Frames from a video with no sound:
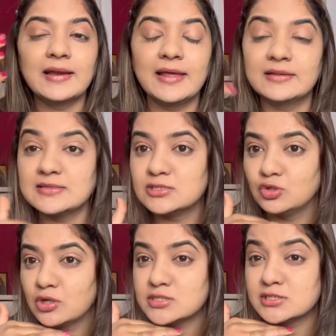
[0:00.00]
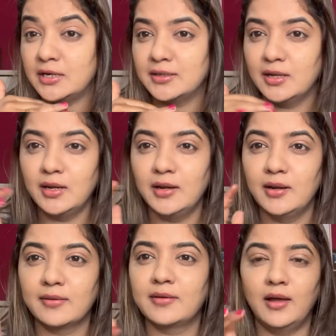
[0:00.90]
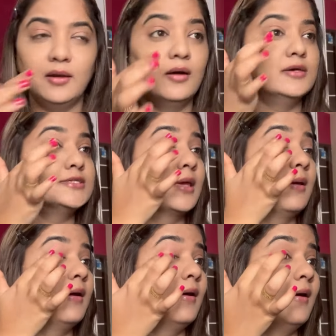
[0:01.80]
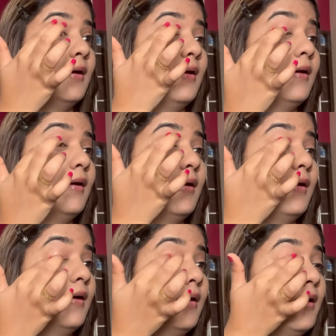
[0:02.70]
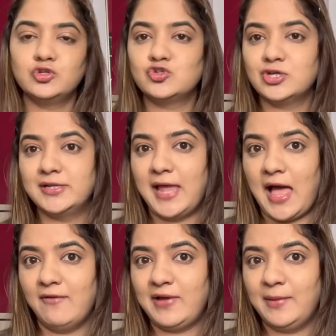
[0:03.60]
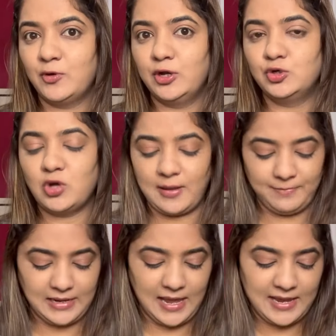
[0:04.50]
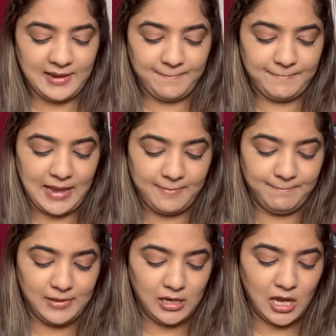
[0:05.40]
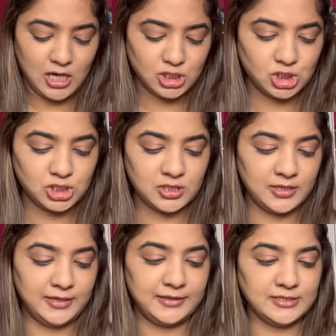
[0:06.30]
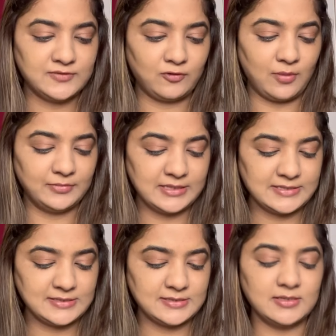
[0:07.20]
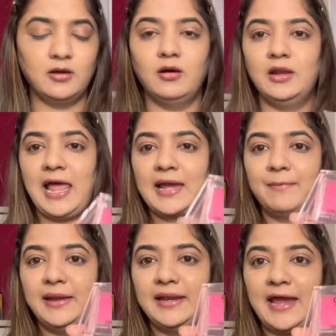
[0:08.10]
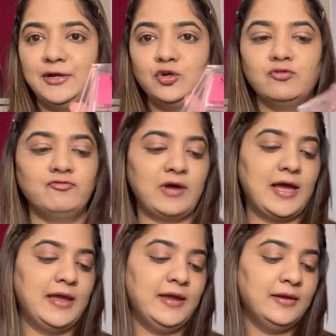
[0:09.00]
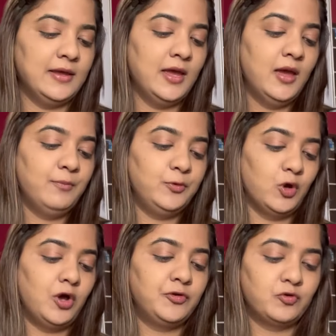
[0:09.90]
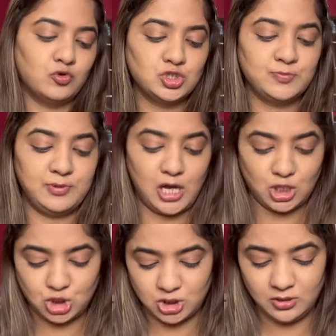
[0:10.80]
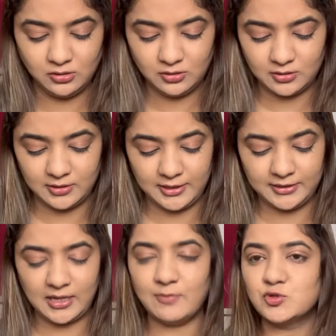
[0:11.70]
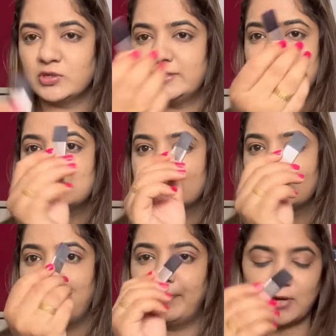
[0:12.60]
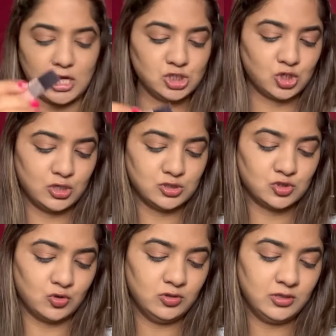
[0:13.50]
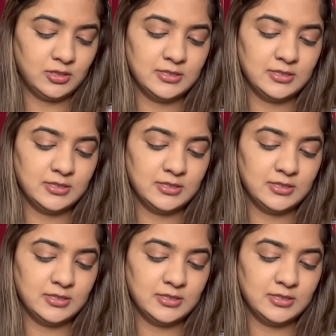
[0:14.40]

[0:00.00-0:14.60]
this, you know, subtle colors. So now I'm going to apply my blush. It is from this Lakme 925 Pure Rouge Blusher. It comes with this brush also.